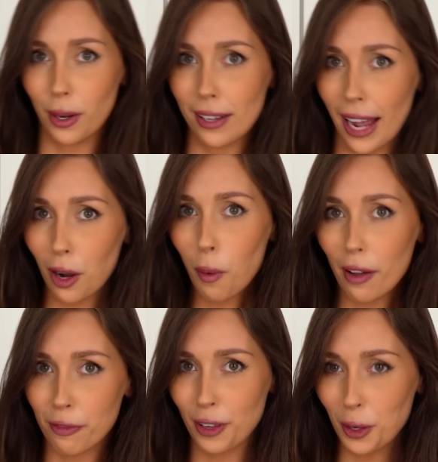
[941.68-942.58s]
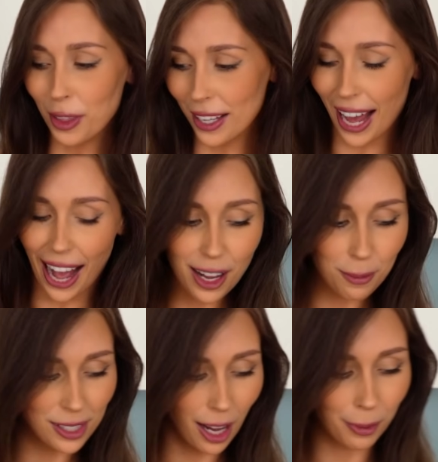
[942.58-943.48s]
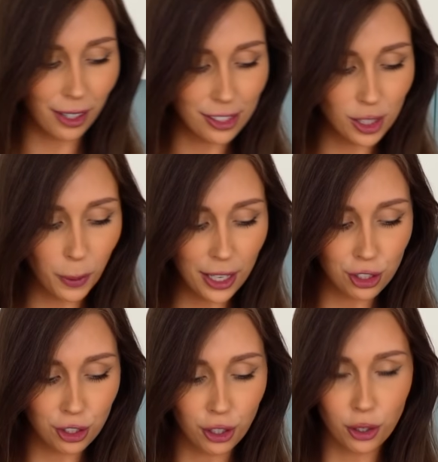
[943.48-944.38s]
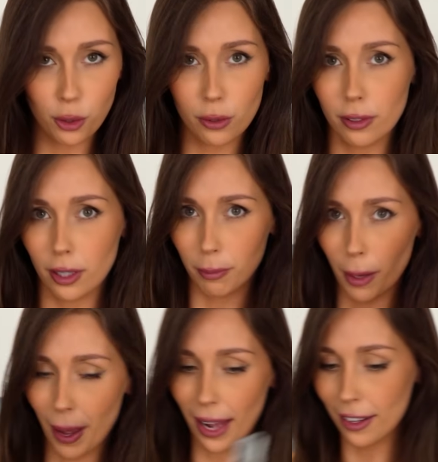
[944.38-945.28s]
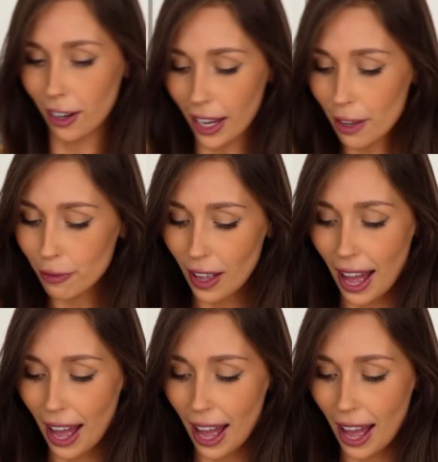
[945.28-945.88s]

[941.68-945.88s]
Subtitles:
now I've filled the gaps, I'm gonna switch to my palette knife,